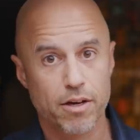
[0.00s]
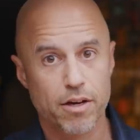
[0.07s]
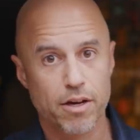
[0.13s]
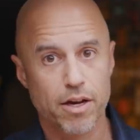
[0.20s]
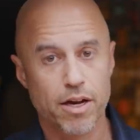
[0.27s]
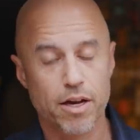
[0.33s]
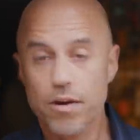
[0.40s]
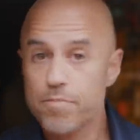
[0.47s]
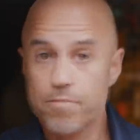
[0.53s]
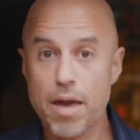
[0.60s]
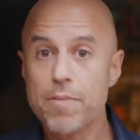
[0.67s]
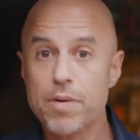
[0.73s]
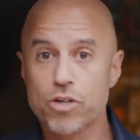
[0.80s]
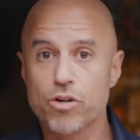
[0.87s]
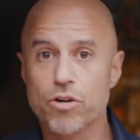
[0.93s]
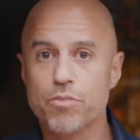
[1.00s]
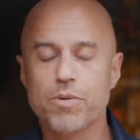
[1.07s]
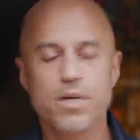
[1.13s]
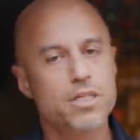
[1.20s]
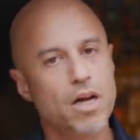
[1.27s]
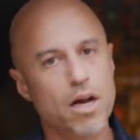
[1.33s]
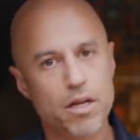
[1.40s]
It, may be true,
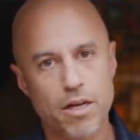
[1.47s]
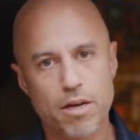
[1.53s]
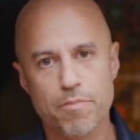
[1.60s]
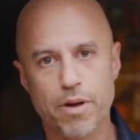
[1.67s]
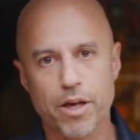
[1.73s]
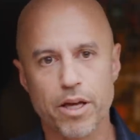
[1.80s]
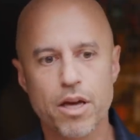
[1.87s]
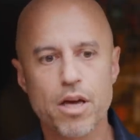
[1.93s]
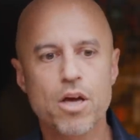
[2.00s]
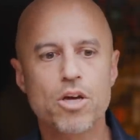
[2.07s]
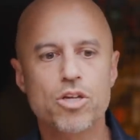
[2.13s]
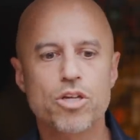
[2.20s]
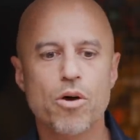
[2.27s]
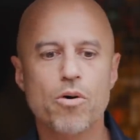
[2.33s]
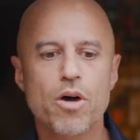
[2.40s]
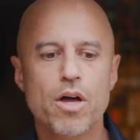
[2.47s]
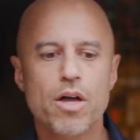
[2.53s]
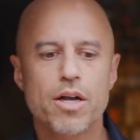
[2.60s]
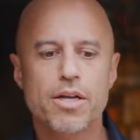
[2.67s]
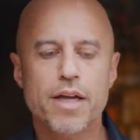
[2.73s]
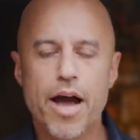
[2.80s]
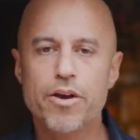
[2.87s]
but it's uncompelling. So
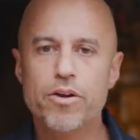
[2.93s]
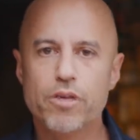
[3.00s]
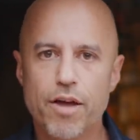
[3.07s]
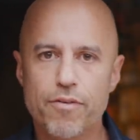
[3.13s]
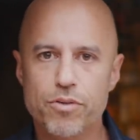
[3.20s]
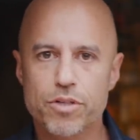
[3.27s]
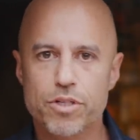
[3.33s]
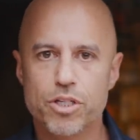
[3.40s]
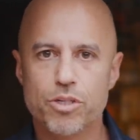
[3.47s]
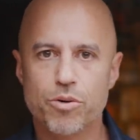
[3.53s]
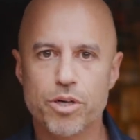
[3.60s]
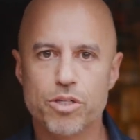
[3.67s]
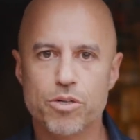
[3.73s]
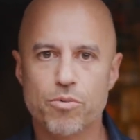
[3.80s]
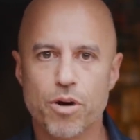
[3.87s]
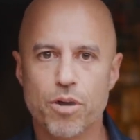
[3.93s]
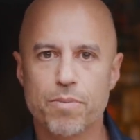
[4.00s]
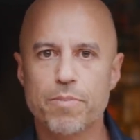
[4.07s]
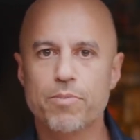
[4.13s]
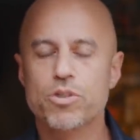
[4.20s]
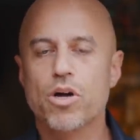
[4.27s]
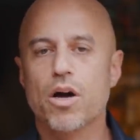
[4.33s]
now you're left with a situation where
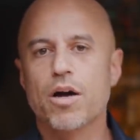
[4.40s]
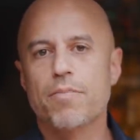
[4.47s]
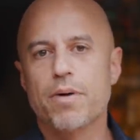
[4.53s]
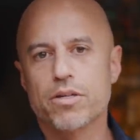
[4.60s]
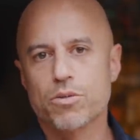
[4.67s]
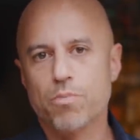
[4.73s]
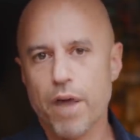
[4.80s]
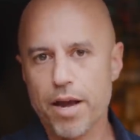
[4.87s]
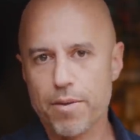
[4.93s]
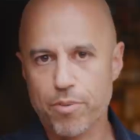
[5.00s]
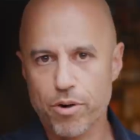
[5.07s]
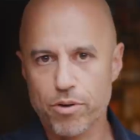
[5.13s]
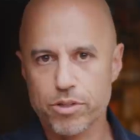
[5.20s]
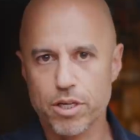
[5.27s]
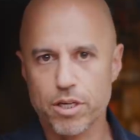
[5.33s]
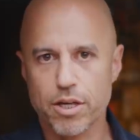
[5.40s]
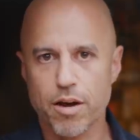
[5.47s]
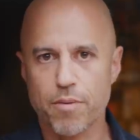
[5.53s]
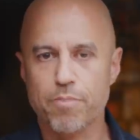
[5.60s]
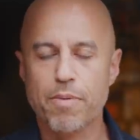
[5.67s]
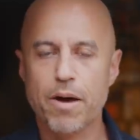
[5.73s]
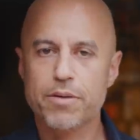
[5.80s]
people talk about spike protein. Now,
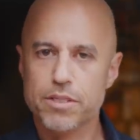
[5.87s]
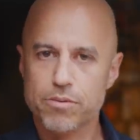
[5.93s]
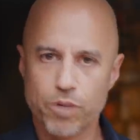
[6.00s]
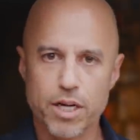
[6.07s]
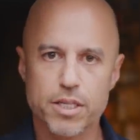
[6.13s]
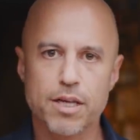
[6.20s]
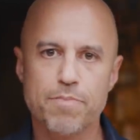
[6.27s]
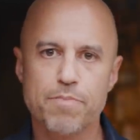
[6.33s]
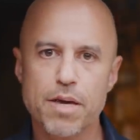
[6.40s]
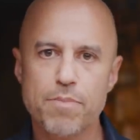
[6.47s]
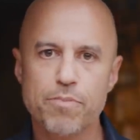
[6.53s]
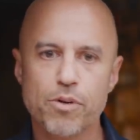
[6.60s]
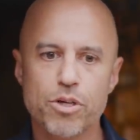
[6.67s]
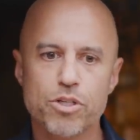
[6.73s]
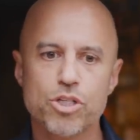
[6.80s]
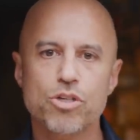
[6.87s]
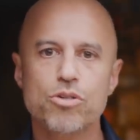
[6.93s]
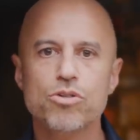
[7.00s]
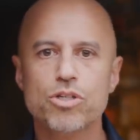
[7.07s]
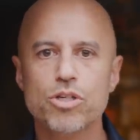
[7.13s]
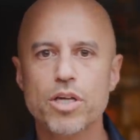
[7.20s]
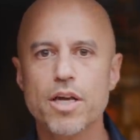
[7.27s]
by, when I say people, it's
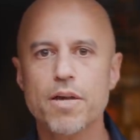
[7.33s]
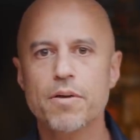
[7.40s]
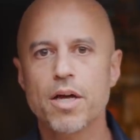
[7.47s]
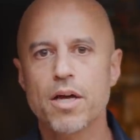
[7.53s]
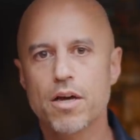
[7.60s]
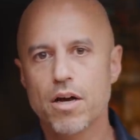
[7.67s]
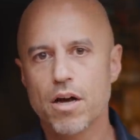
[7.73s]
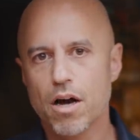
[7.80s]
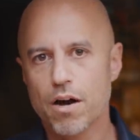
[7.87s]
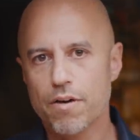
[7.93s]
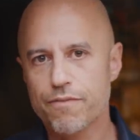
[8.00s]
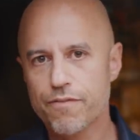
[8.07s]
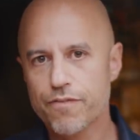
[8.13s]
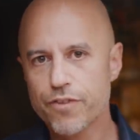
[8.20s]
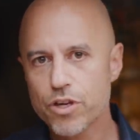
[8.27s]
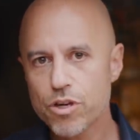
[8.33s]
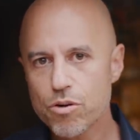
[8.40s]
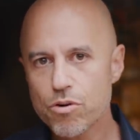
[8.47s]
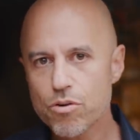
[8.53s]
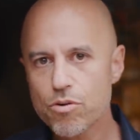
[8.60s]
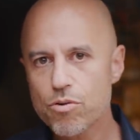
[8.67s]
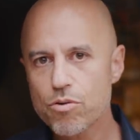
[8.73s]
usually a
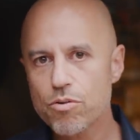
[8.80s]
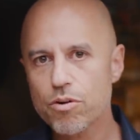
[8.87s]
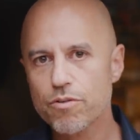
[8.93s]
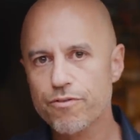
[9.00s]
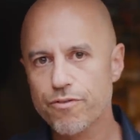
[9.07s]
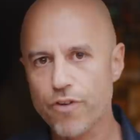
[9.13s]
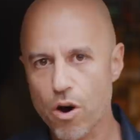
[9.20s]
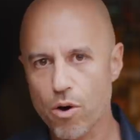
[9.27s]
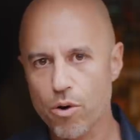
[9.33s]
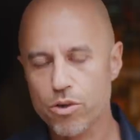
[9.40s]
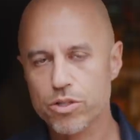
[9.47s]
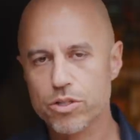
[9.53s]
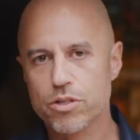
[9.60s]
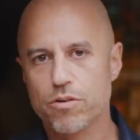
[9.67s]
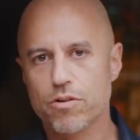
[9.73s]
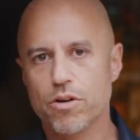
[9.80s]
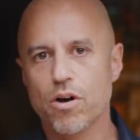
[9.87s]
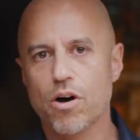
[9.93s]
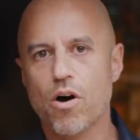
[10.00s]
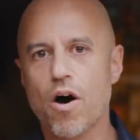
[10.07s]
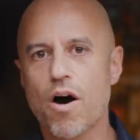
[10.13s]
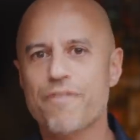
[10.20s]
few folks,
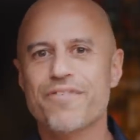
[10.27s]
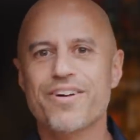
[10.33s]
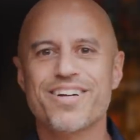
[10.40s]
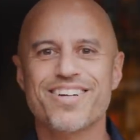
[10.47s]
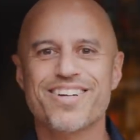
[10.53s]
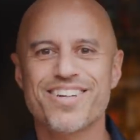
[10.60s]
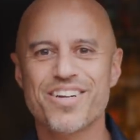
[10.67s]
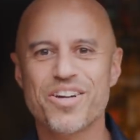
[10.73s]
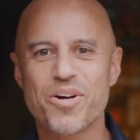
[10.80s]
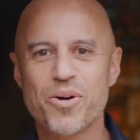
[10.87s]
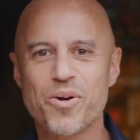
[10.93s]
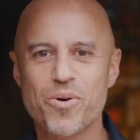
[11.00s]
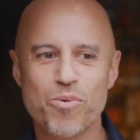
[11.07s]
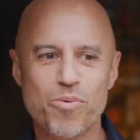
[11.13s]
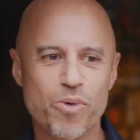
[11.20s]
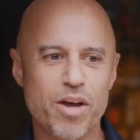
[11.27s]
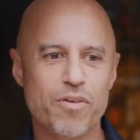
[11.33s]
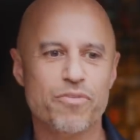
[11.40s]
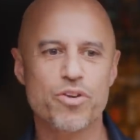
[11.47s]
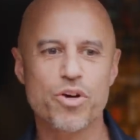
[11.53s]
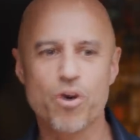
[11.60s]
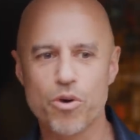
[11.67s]
often who,
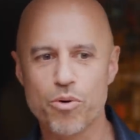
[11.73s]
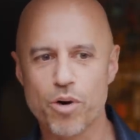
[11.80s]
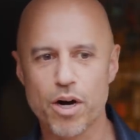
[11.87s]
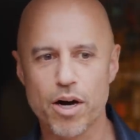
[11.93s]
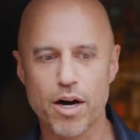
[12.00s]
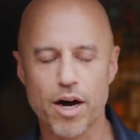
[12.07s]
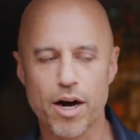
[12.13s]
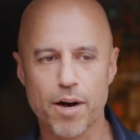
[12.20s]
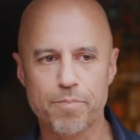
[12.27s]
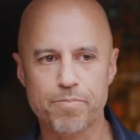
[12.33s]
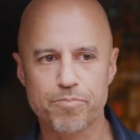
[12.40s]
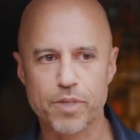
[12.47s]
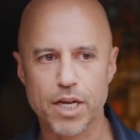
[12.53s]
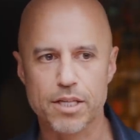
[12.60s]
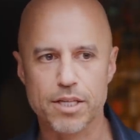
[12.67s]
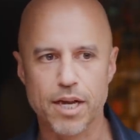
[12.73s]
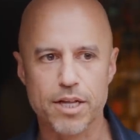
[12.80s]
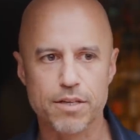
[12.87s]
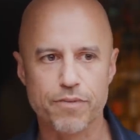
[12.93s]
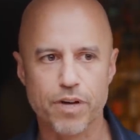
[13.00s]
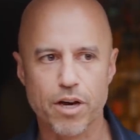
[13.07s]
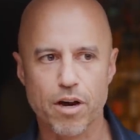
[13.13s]
if you go to a, um, a
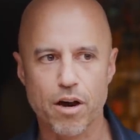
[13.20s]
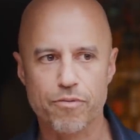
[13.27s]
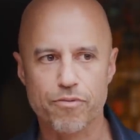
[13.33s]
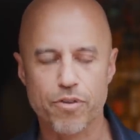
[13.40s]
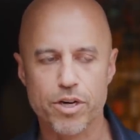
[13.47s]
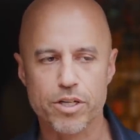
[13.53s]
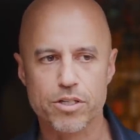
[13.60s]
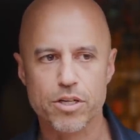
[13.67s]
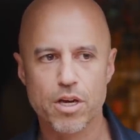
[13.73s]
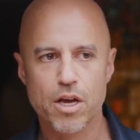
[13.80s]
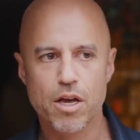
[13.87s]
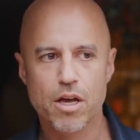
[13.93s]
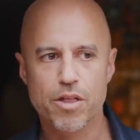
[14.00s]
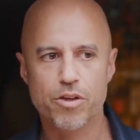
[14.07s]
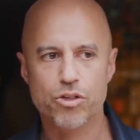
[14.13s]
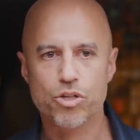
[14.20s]
scientific conference, there's